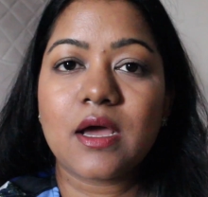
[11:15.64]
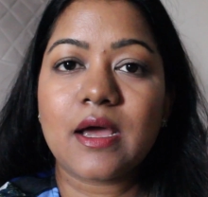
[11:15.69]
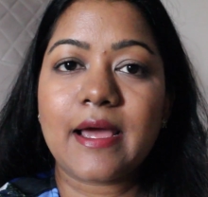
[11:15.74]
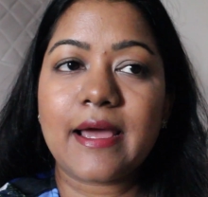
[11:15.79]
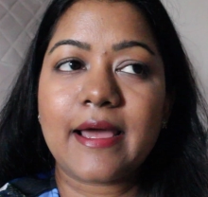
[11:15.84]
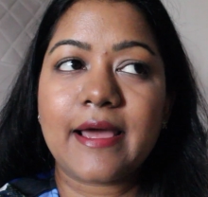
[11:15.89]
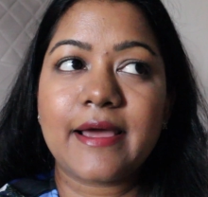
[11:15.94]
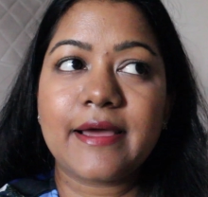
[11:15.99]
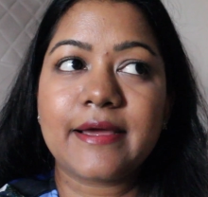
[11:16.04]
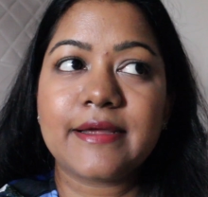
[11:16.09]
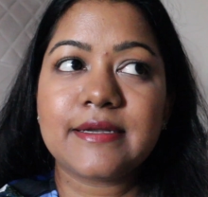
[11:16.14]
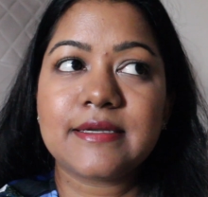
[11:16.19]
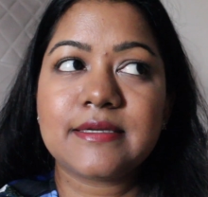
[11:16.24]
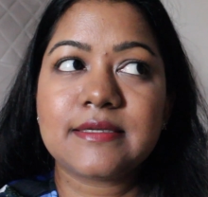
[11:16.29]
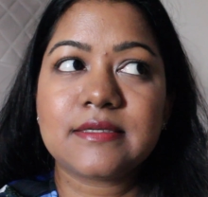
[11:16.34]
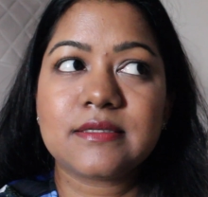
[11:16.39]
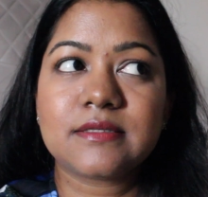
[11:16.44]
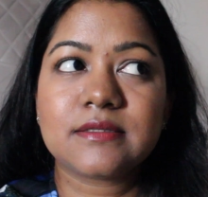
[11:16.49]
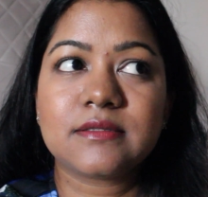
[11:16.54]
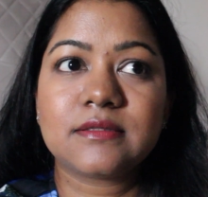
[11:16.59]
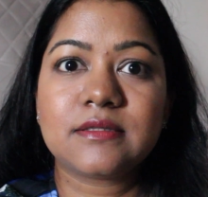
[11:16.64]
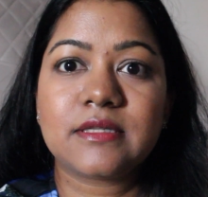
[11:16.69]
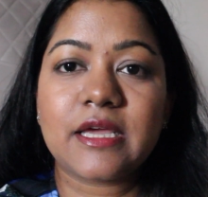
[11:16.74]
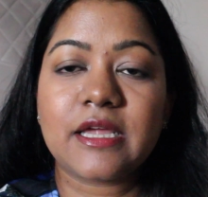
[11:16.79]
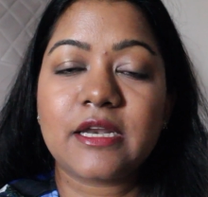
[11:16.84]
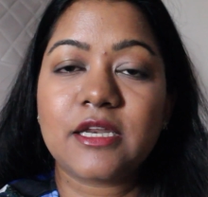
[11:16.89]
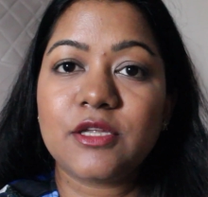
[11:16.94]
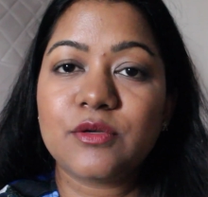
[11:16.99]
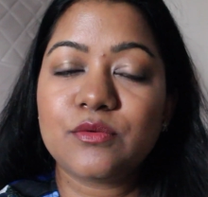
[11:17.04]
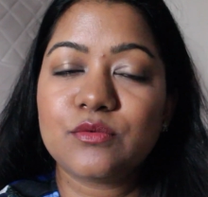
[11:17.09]
And
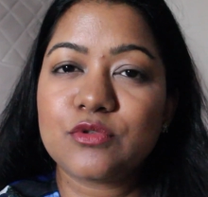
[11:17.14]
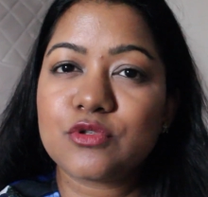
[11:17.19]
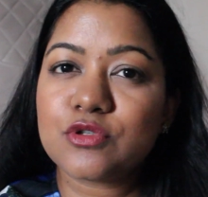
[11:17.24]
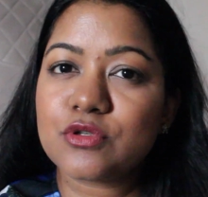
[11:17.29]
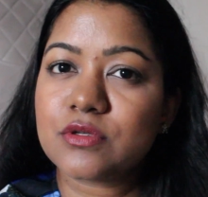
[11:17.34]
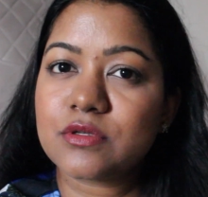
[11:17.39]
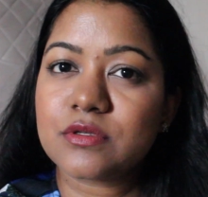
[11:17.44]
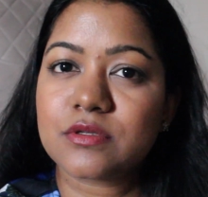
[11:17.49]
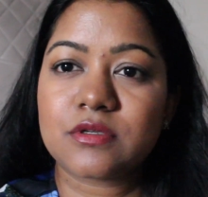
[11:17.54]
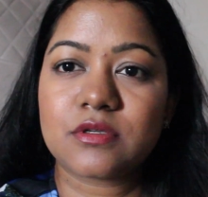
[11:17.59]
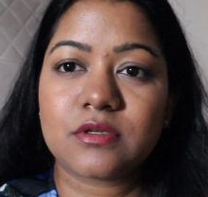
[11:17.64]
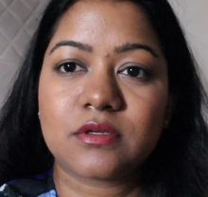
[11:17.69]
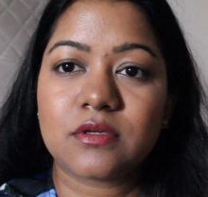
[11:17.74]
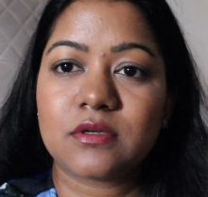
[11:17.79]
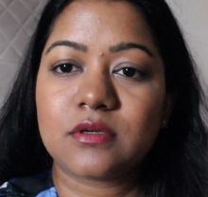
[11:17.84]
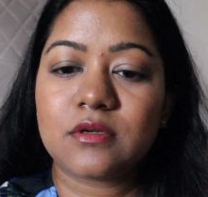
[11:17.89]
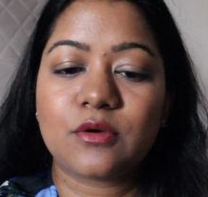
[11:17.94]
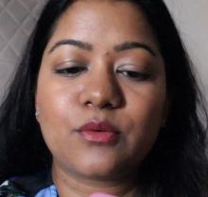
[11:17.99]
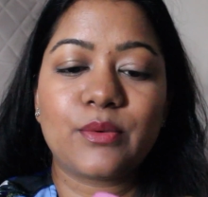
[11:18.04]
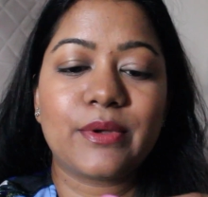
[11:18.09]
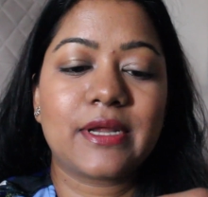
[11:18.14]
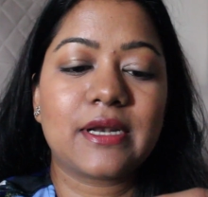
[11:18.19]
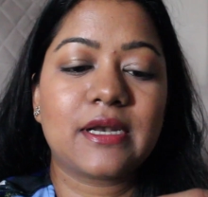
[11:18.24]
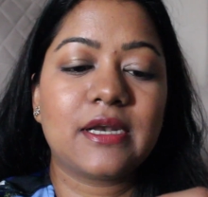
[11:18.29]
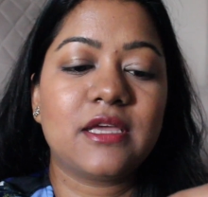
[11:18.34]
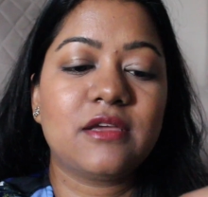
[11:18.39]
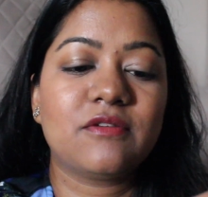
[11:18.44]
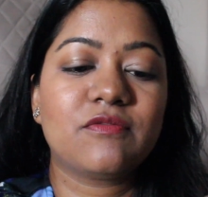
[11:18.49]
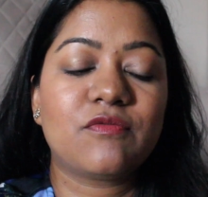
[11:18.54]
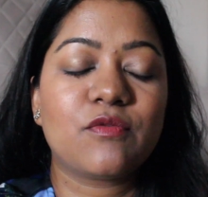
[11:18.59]
then you just
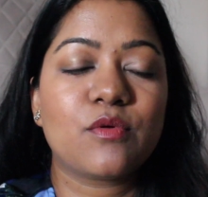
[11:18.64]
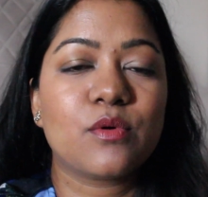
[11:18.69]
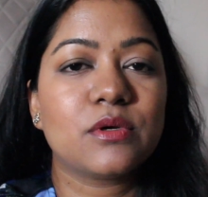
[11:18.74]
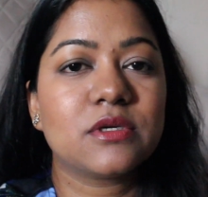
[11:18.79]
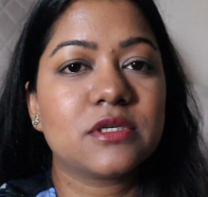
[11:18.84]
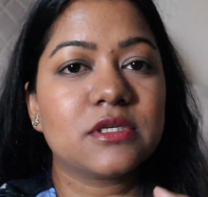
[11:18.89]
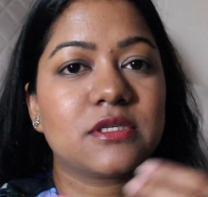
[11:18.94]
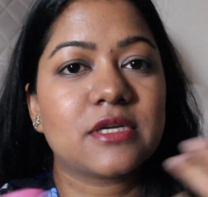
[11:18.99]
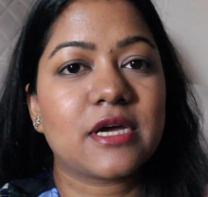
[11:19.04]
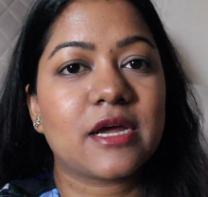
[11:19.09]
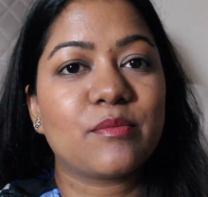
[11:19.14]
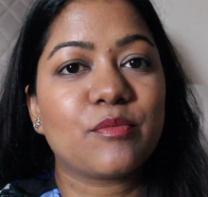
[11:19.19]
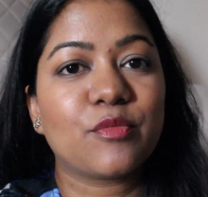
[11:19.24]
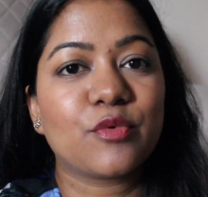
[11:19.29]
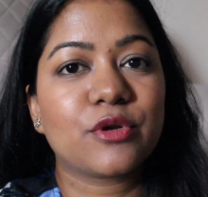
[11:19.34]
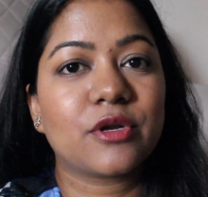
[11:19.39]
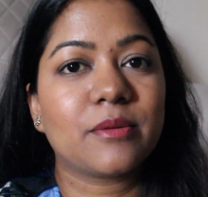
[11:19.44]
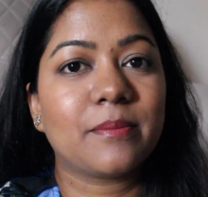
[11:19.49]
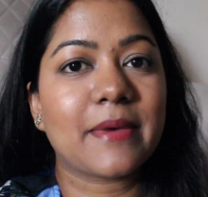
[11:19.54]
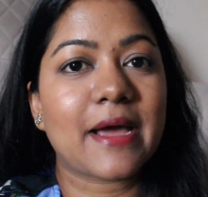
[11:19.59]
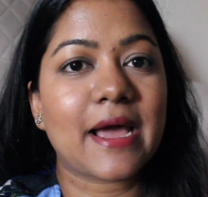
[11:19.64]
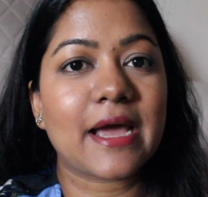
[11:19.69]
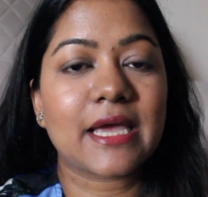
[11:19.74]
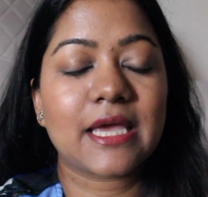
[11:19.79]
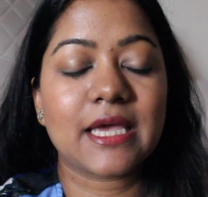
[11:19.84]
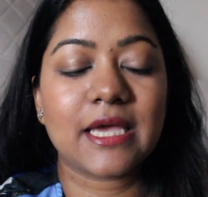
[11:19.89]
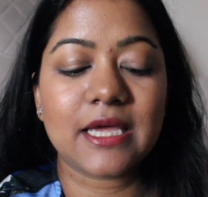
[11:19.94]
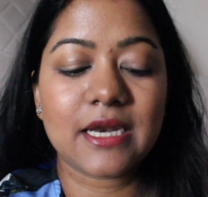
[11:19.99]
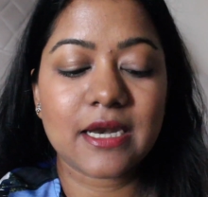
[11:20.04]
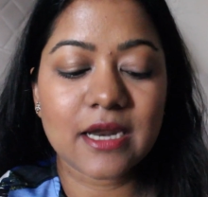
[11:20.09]
quickly fold it and put it
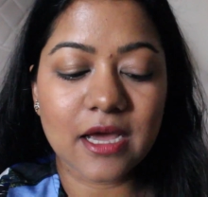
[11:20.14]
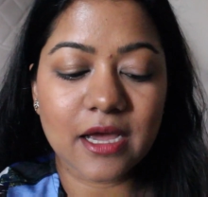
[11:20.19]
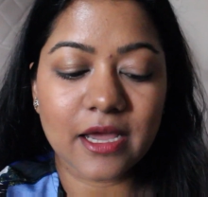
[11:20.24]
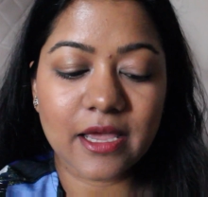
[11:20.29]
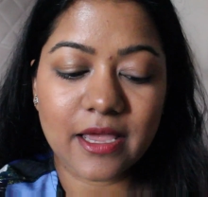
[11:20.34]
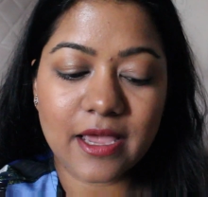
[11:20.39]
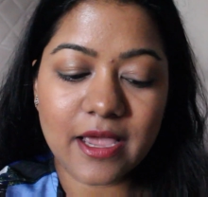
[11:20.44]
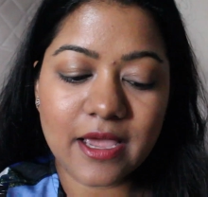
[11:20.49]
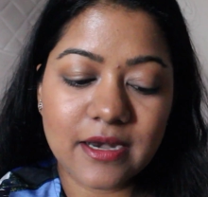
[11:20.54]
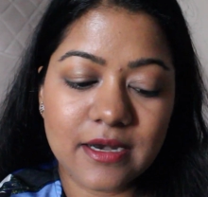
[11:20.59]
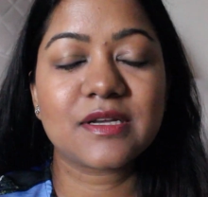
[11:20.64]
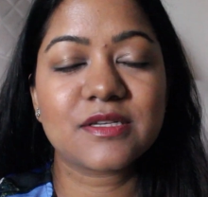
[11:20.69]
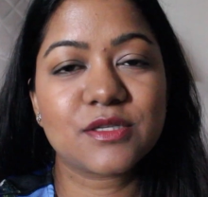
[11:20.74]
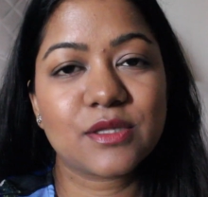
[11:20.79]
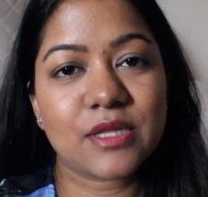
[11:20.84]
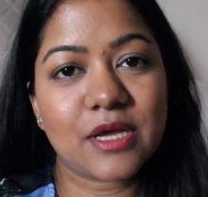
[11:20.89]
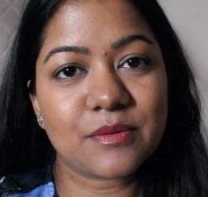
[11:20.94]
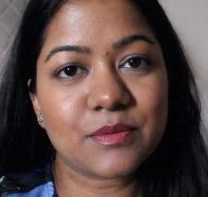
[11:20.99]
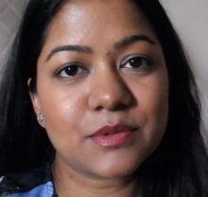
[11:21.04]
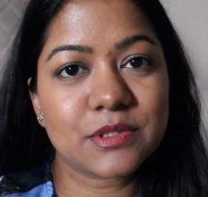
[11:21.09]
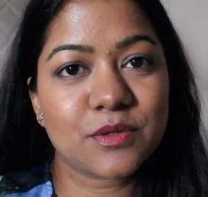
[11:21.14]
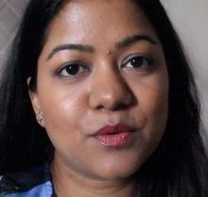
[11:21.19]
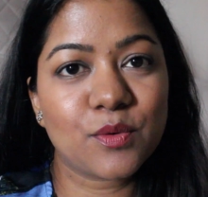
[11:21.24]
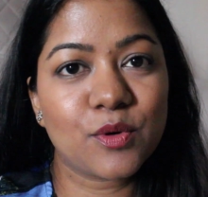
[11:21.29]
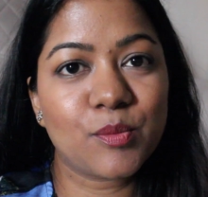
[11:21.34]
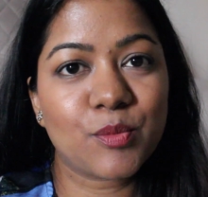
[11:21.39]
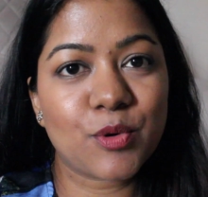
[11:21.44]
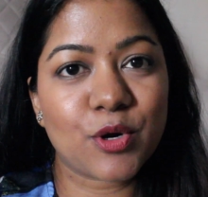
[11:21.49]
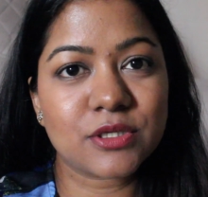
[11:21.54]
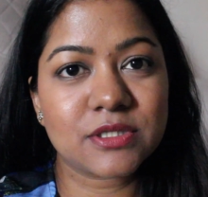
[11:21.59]
back in again. So that was the
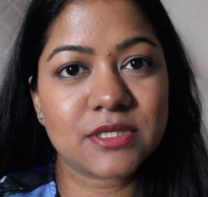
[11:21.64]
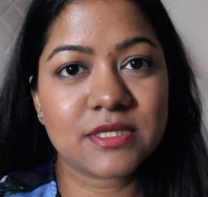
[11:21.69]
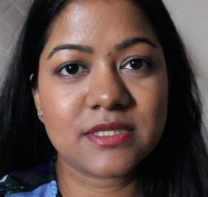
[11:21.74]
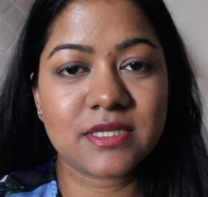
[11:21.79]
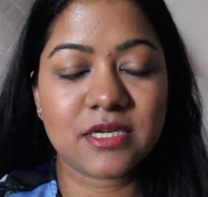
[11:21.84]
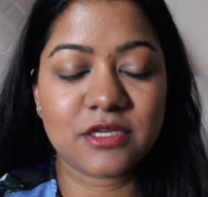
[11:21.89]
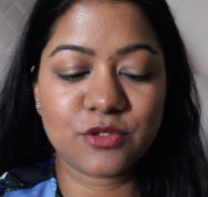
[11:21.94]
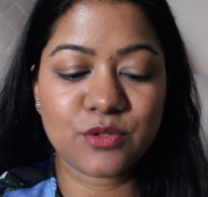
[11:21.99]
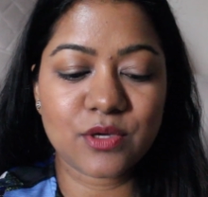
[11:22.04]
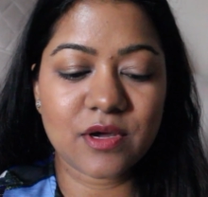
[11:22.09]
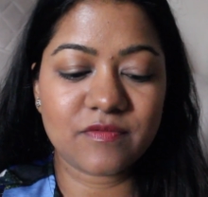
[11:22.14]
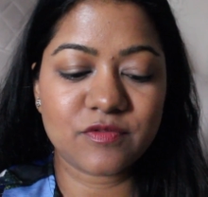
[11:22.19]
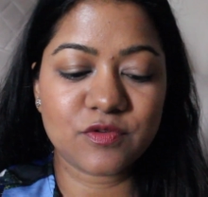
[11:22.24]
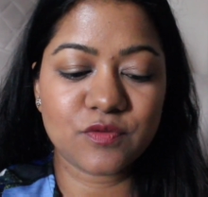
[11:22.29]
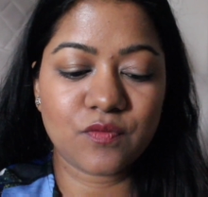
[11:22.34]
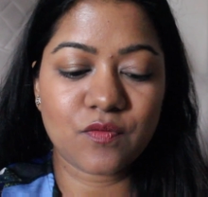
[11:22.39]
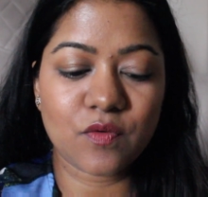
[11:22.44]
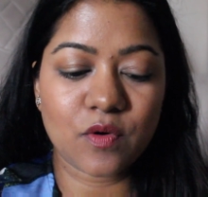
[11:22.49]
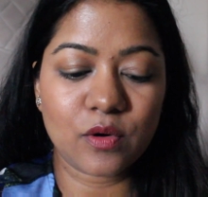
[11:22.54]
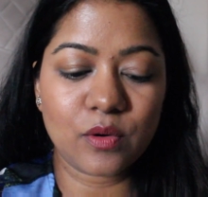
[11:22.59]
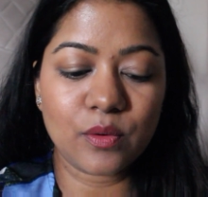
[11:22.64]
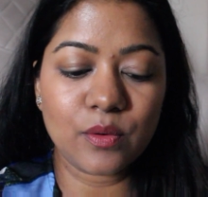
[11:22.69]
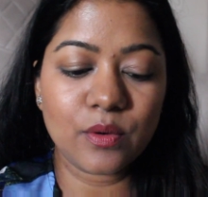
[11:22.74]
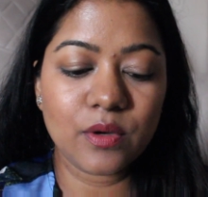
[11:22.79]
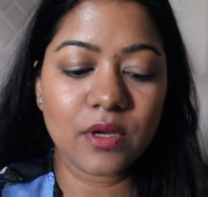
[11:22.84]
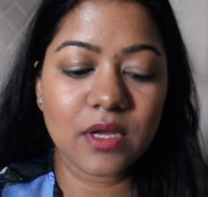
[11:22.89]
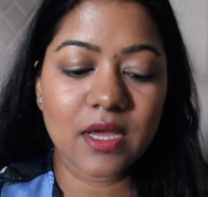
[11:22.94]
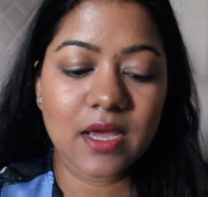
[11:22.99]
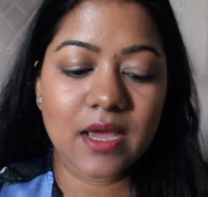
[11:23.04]
whole process that you have to follow.